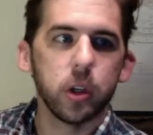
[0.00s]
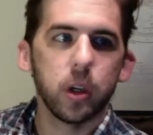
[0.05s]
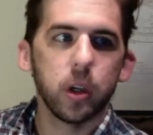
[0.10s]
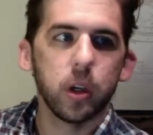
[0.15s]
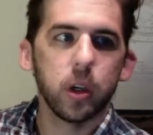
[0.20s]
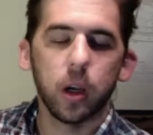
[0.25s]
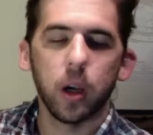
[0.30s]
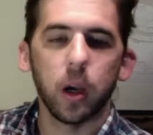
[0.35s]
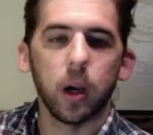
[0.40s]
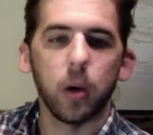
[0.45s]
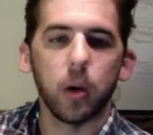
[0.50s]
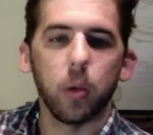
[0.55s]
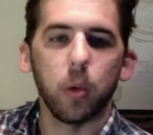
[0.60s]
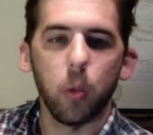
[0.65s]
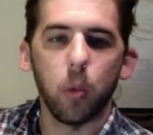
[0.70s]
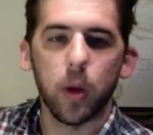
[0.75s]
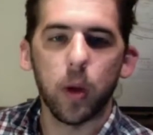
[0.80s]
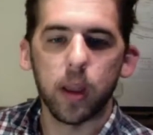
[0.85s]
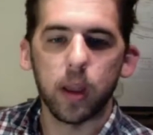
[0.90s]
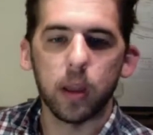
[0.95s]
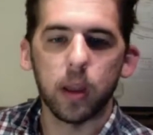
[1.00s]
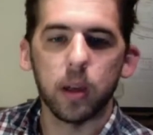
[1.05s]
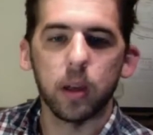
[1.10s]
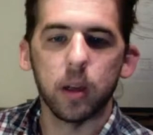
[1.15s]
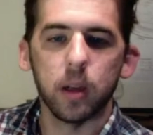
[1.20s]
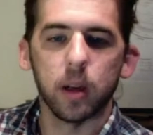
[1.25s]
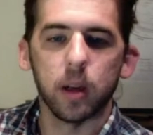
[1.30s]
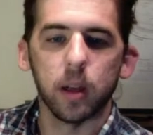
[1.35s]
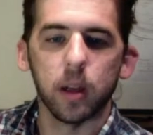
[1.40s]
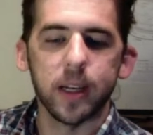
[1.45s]
when
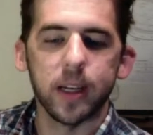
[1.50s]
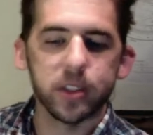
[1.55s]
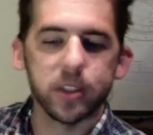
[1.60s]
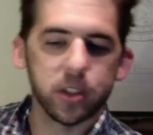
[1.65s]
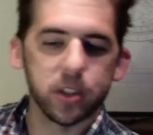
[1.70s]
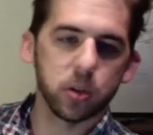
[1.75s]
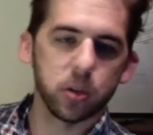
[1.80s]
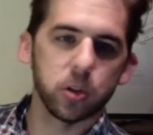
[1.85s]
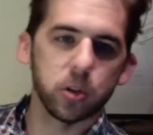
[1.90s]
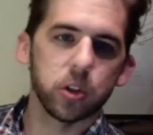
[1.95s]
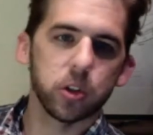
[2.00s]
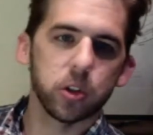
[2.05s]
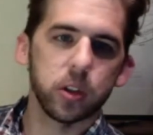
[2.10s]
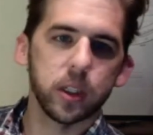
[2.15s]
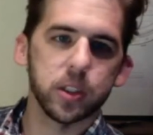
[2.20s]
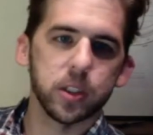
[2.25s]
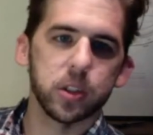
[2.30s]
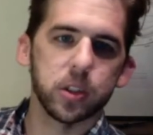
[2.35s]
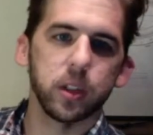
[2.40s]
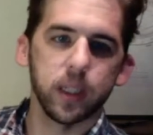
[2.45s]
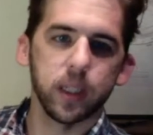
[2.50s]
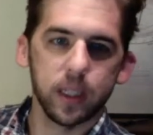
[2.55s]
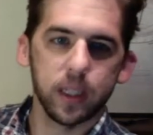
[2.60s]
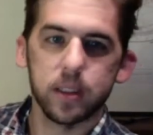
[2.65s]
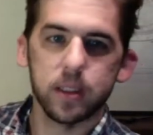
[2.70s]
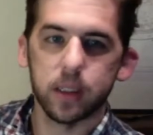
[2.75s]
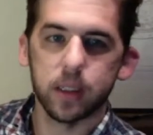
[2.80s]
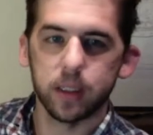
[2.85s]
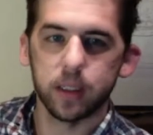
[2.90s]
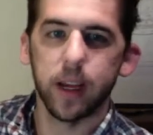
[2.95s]
an Elasticsearch cluster
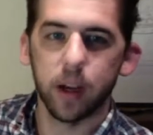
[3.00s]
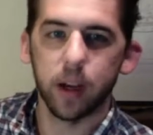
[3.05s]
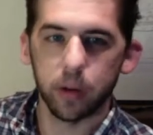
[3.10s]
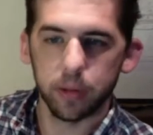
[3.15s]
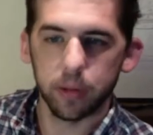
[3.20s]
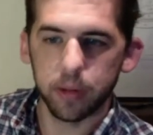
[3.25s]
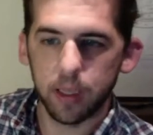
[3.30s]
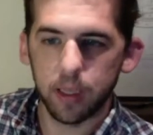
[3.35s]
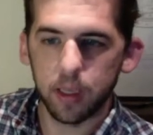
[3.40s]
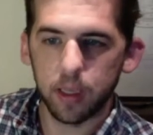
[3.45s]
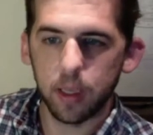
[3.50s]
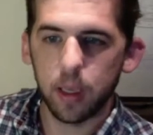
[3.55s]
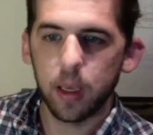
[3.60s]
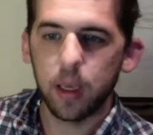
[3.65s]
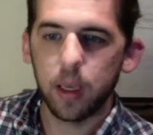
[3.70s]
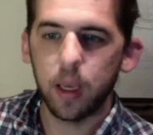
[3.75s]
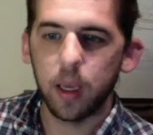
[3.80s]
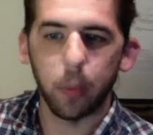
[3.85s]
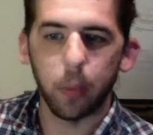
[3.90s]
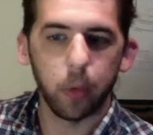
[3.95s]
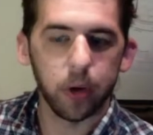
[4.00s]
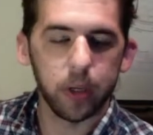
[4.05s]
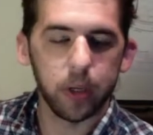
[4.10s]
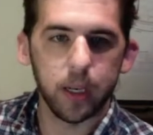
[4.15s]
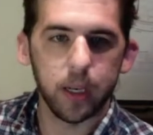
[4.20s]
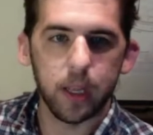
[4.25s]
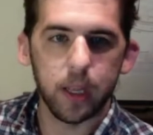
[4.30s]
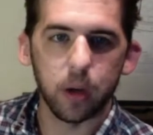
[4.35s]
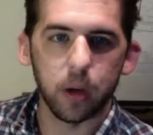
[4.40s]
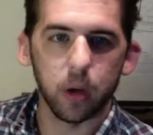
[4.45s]
is unhealthy, and we're going to
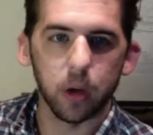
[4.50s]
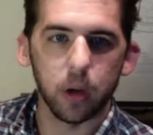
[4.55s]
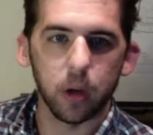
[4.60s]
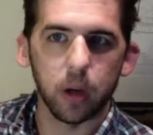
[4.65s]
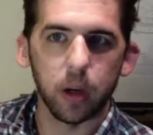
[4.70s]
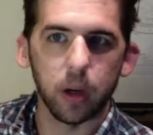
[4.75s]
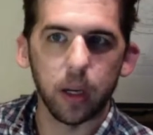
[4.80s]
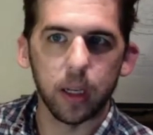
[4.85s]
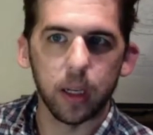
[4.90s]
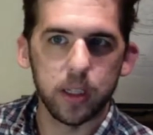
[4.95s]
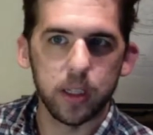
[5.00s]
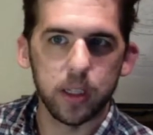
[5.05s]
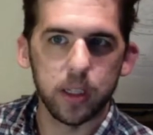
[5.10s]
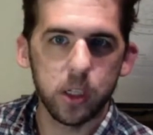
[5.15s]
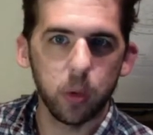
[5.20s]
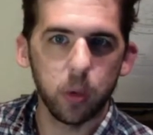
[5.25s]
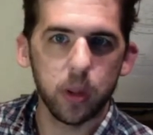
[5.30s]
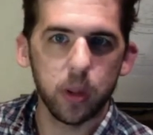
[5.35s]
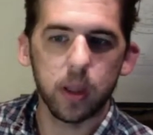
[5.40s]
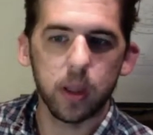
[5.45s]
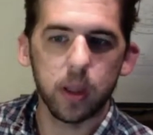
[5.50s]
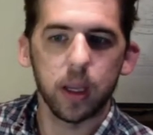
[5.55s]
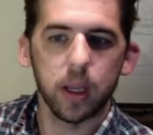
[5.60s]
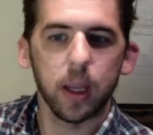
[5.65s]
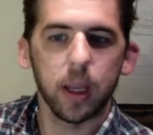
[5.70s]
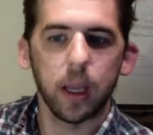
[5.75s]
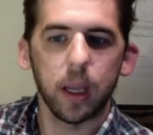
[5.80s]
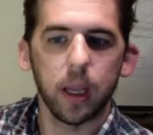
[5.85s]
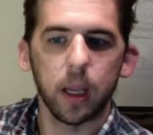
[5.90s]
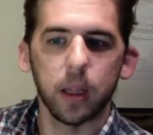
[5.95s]
get in there and deal with
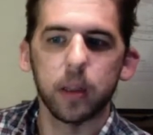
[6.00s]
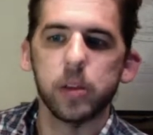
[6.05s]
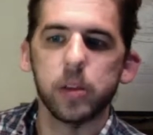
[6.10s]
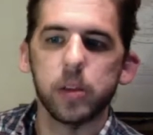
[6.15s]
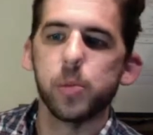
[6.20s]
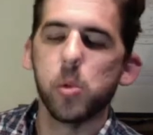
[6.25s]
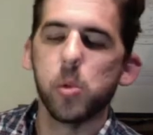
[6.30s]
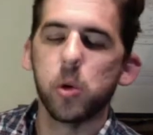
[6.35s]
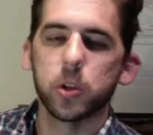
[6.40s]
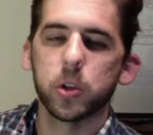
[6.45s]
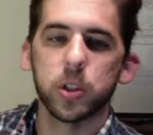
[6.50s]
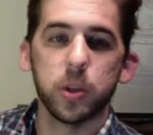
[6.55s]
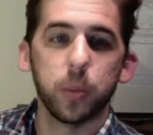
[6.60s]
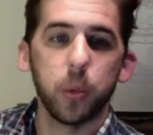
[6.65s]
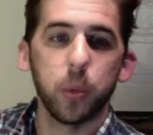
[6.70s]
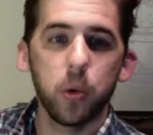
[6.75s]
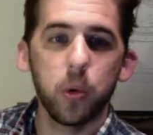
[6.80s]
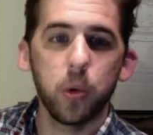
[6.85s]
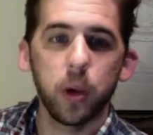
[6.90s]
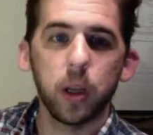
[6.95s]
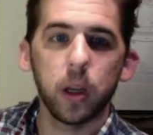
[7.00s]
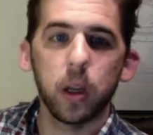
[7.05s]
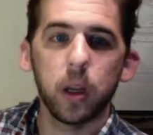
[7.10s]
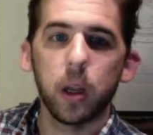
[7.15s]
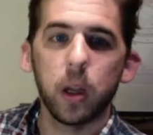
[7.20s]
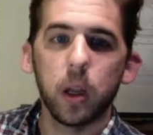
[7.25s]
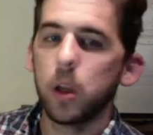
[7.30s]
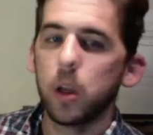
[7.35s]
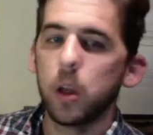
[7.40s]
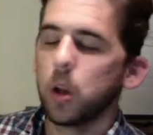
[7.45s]
it. And more to the point,
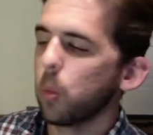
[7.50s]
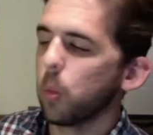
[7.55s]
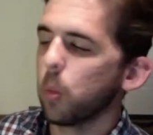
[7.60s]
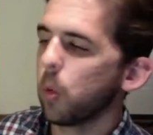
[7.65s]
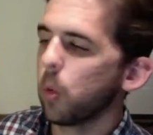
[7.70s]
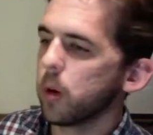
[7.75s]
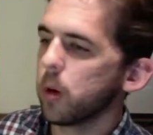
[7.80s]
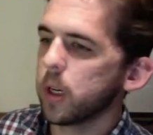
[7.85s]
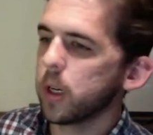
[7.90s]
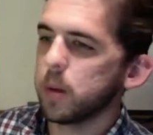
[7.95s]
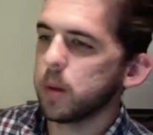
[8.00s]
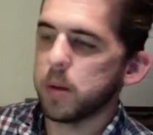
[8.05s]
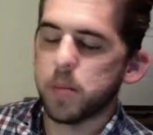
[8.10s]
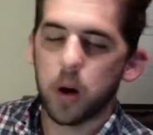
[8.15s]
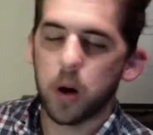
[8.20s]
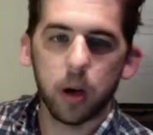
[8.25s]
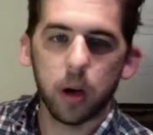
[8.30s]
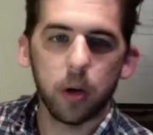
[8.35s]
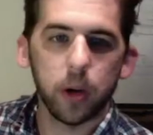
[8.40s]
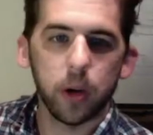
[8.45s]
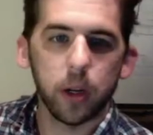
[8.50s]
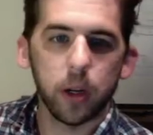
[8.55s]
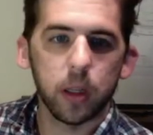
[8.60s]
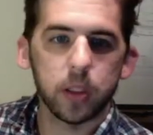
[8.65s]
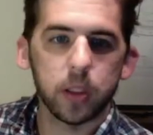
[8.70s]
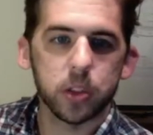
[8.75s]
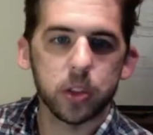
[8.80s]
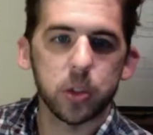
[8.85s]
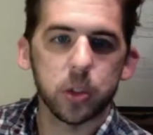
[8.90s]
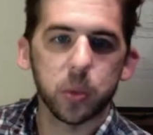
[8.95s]
we're going to be monitoring
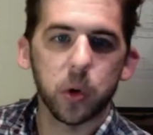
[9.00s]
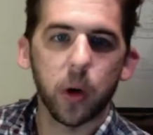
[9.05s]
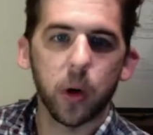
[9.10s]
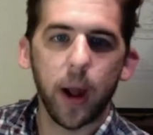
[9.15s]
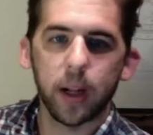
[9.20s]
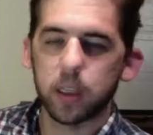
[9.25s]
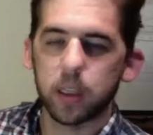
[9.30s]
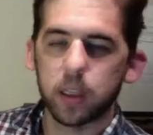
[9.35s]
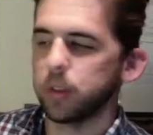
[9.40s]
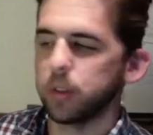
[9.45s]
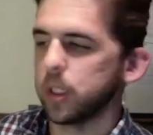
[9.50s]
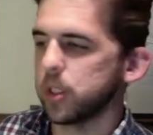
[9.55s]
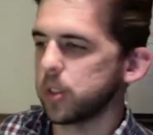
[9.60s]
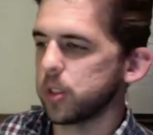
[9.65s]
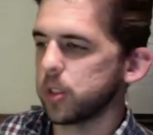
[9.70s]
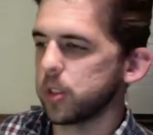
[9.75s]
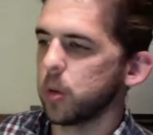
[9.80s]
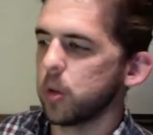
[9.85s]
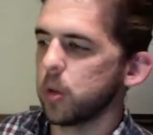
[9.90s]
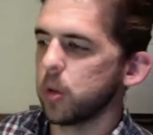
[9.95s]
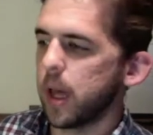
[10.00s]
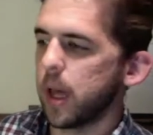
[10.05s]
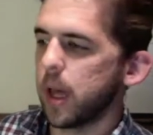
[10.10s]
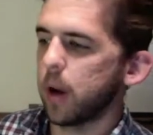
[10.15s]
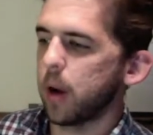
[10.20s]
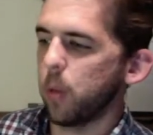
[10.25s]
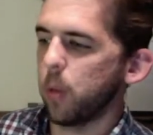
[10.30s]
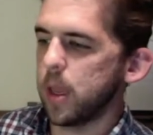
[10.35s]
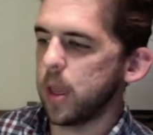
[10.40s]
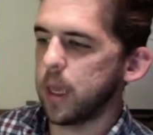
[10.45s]
clusters proactively so
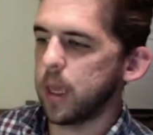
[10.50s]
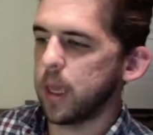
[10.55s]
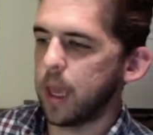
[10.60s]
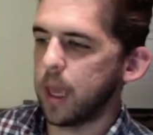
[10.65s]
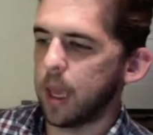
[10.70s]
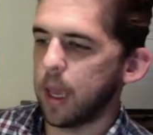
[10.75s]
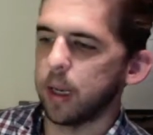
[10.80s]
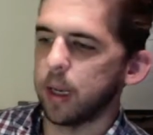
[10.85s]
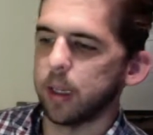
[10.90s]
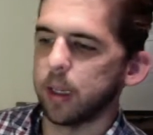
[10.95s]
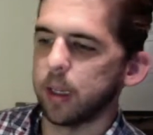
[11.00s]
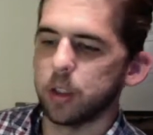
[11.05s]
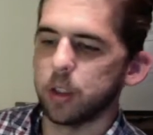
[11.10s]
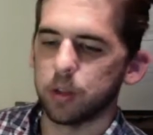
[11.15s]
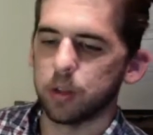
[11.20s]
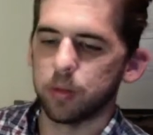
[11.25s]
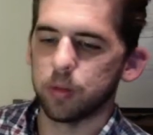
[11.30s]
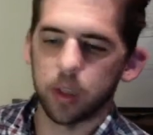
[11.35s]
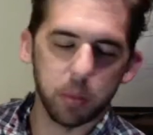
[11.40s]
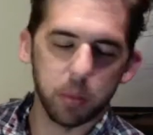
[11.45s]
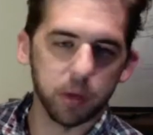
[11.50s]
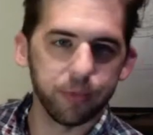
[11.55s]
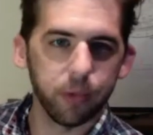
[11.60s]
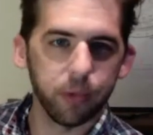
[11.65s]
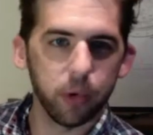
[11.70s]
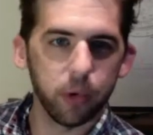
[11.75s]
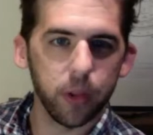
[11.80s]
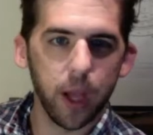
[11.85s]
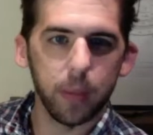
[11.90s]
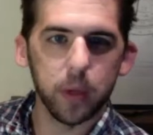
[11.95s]
that we can intervene
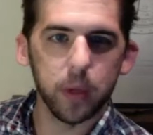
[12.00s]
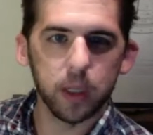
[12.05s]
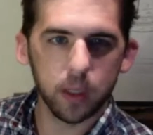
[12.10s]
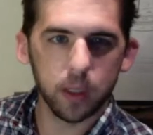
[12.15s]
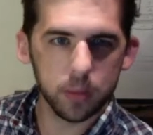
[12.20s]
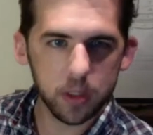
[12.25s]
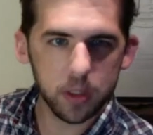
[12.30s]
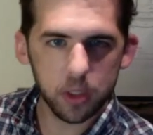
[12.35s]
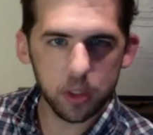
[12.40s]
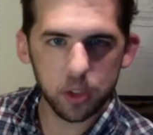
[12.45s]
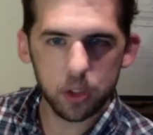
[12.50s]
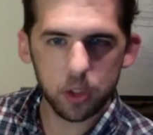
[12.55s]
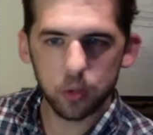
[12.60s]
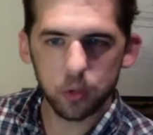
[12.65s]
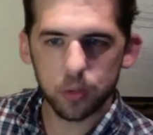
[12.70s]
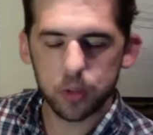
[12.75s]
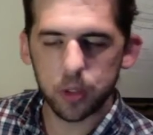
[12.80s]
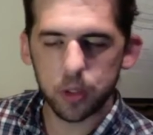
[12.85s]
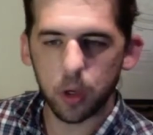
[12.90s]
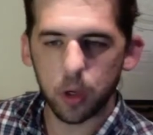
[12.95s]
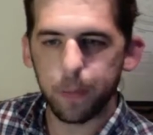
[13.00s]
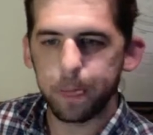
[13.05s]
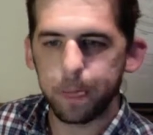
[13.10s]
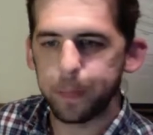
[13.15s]
before that becomes an issue. So,